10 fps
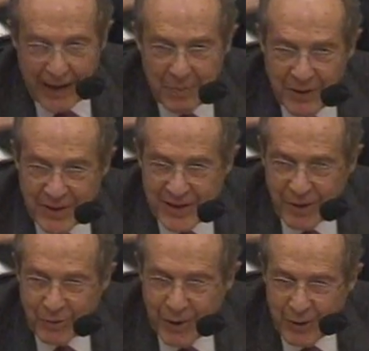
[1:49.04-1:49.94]
I been the
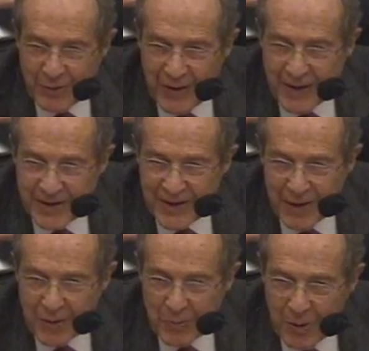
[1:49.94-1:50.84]
Secretary of Defense, I
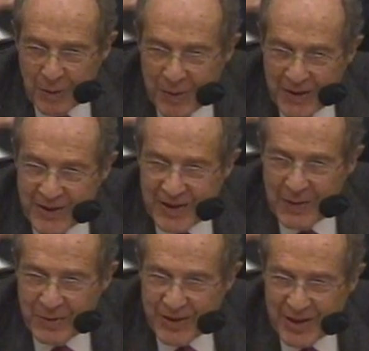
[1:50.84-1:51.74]
would have probably made the
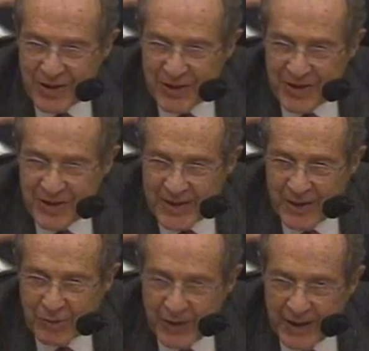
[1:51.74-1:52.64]
same decisions that
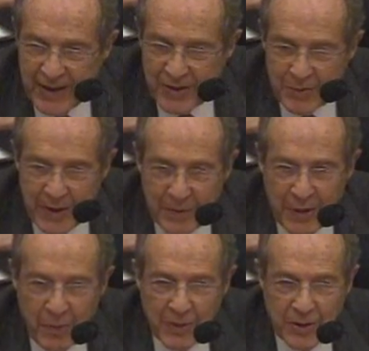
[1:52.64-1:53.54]
Secretary Gates made
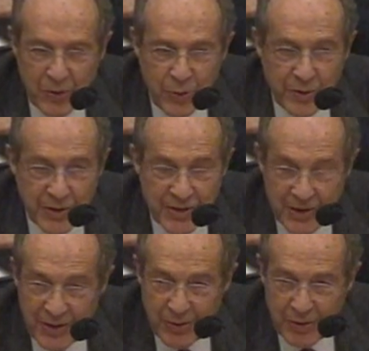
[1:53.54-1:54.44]
about what to do in the
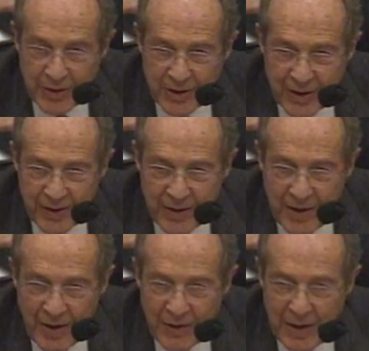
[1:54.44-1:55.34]
QDR,
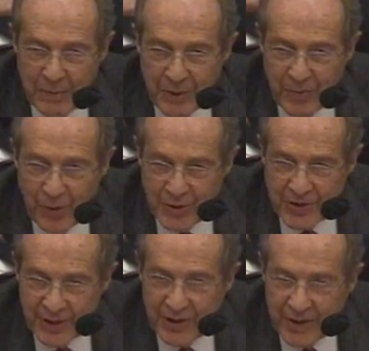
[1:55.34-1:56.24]
namely
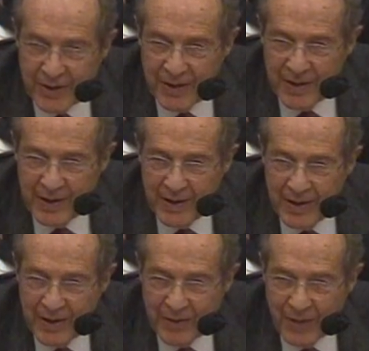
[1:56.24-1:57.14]
focusing on
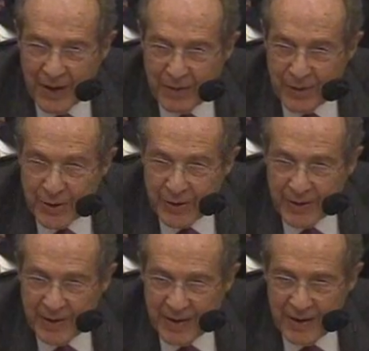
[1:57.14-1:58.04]
the 5-year
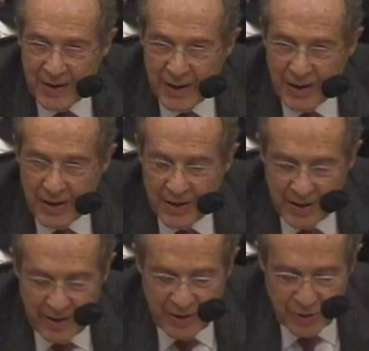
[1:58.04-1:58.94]

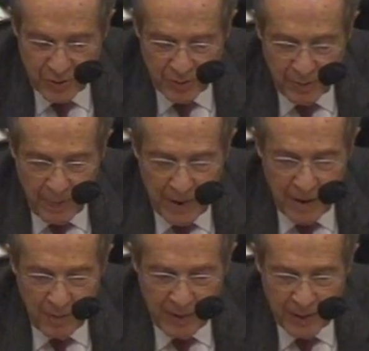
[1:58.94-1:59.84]
issue.
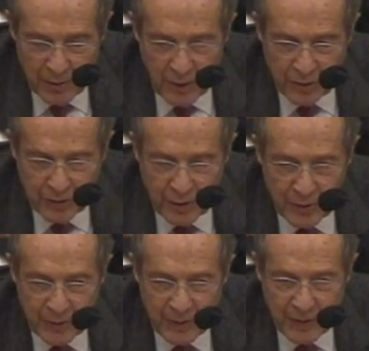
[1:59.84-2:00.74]
But I would
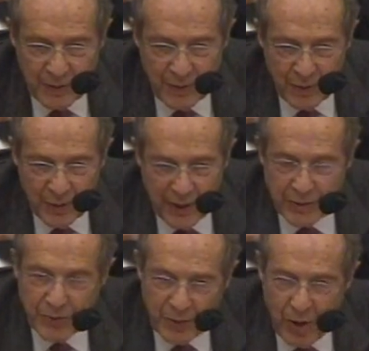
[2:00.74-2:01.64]
also like
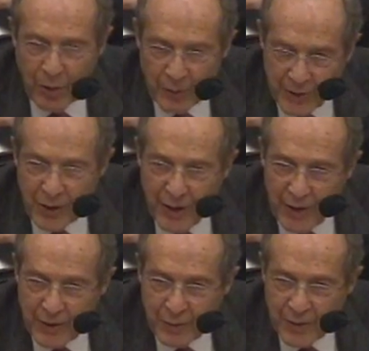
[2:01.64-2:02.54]
to follow it
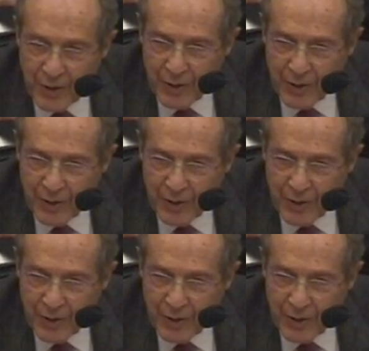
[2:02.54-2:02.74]
on with a